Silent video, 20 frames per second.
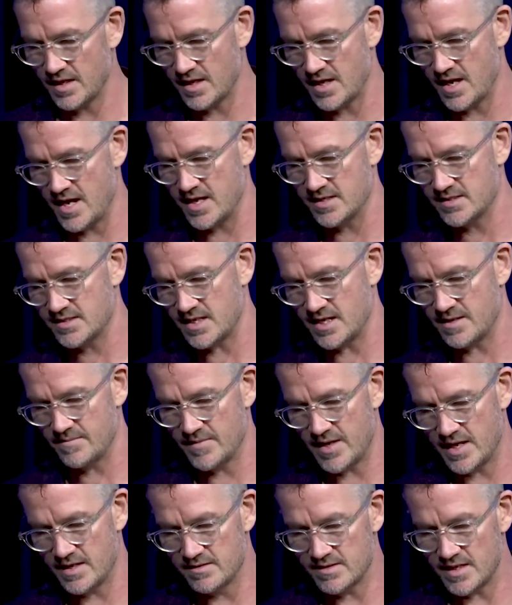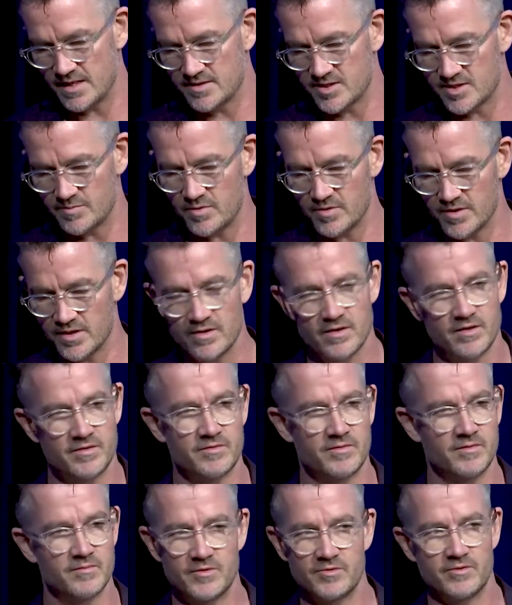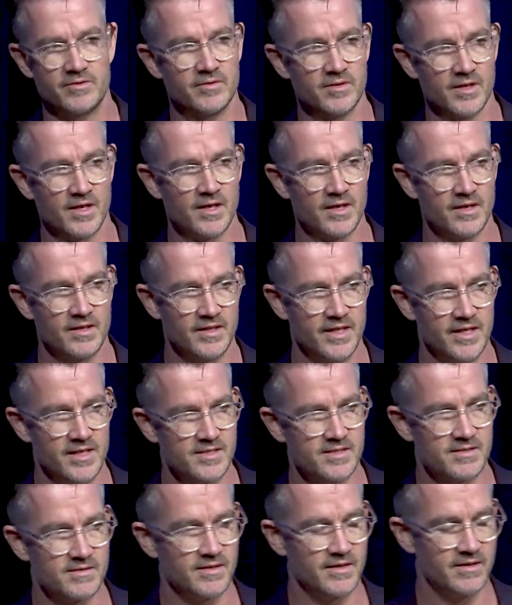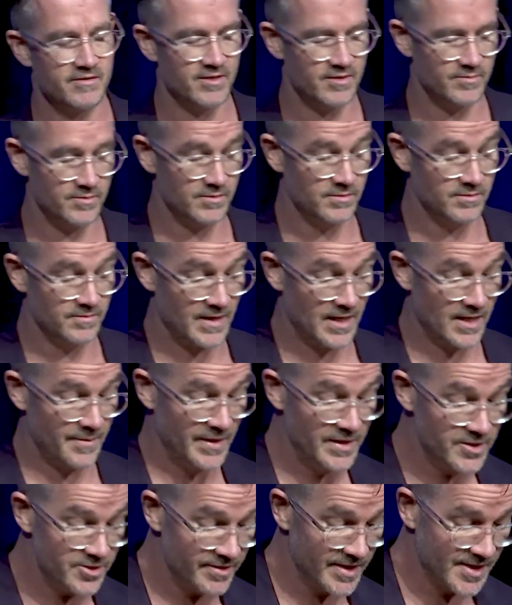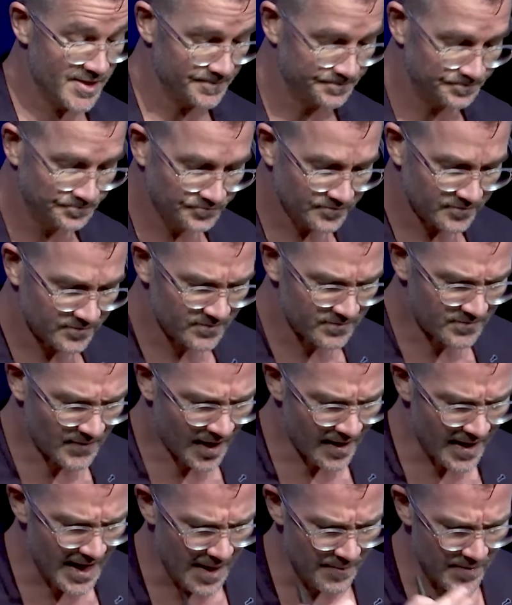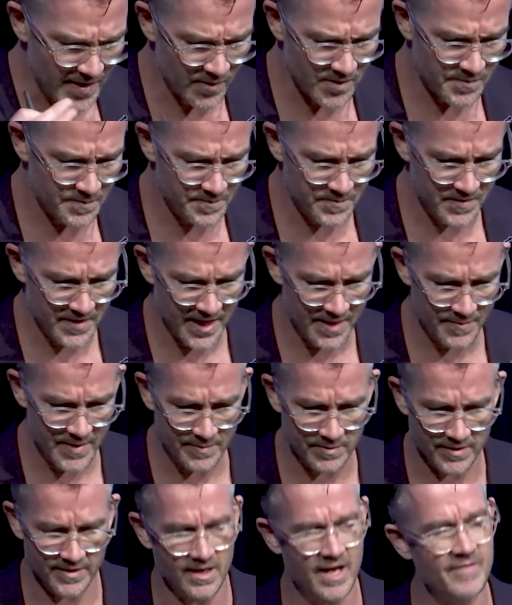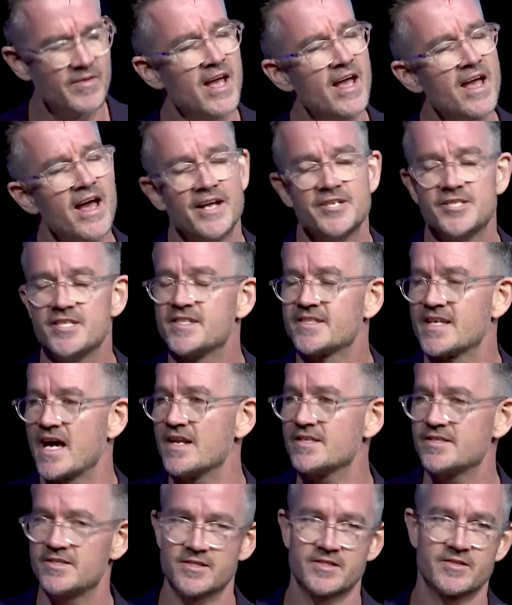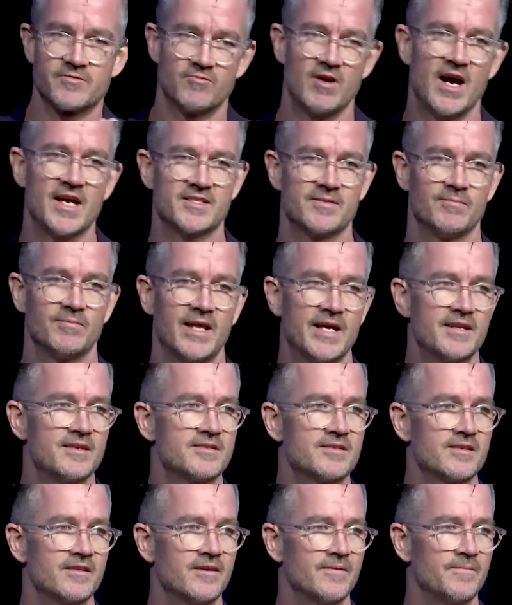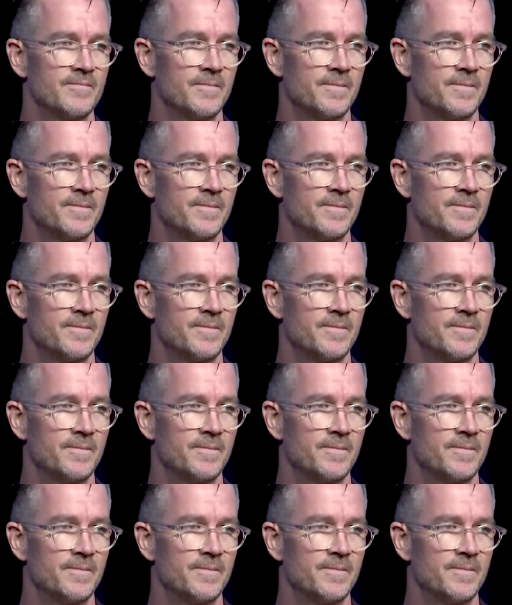at supporting her through these incredible injuries. There were key people in her life. And she started just to write some letters to them.